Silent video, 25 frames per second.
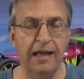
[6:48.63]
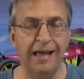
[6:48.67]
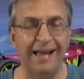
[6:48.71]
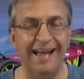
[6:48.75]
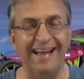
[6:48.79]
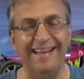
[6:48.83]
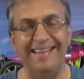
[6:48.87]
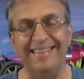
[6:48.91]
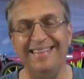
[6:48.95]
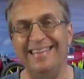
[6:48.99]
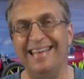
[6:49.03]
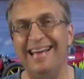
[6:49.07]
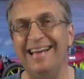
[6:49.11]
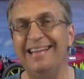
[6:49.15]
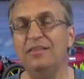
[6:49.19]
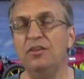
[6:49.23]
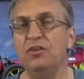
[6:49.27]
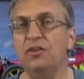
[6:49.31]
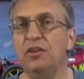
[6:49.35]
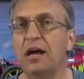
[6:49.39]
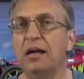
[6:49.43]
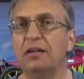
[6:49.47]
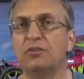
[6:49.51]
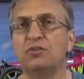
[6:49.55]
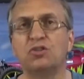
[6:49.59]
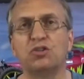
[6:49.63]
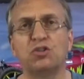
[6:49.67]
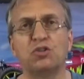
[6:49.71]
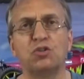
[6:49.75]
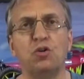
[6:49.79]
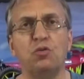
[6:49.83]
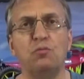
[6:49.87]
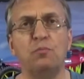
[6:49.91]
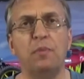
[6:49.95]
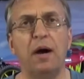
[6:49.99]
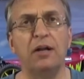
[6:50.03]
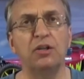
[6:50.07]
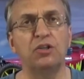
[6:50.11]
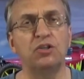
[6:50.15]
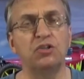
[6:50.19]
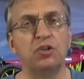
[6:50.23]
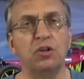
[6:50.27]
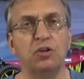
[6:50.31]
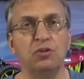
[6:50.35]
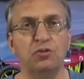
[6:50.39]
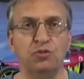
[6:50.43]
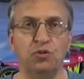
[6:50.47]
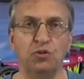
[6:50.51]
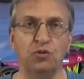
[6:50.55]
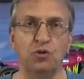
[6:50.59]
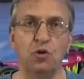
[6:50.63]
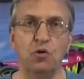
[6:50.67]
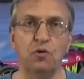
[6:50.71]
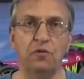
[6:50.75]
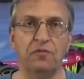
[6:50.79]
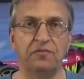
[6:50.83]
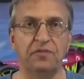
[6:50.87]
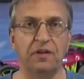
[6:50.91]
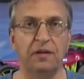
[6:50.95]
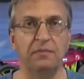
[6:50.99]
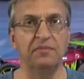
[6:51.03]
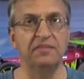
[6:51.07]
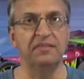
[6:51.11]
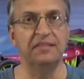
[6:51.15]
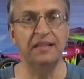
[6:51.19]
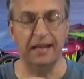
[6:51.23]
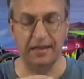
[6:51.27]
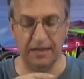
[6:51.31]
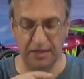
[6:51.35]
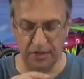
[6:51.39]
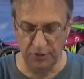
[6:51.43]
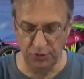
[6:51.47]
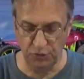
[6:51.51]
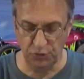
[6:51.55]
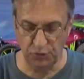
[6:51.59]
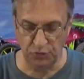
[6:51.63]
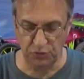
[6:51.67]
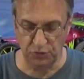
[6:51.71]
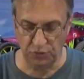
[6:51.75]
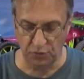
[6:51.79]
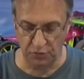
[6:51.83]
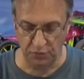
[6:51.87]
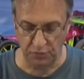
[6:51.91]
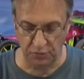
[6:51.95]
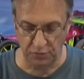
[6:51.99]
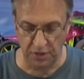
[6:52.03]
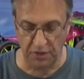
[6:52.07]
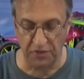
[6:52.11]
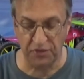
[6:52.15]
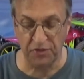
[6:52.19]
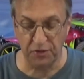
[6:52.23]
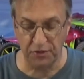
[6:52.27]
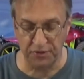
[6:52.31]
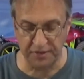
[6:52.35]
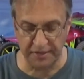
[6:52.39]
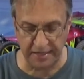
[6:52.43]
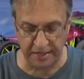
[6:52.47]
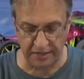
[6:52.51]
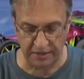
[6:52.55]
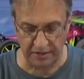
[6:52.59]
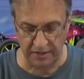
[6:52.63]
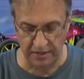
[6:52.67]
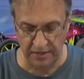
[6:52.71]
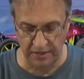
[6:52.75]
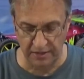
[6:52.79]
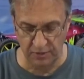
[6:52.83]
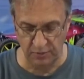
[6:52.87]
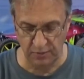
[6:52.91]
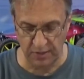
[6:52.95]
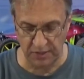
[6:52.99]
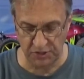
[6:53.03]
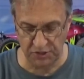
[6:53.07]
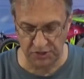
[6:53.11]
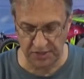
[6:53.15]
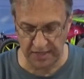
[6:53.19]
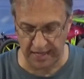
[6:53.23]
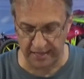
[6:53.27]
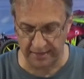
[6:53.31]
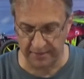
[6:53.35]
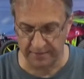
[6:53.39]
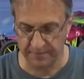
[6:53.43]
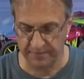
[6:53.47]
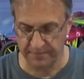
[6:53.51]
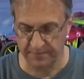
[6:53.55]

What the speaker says: and then not so much to go from second to third gear. Watch that.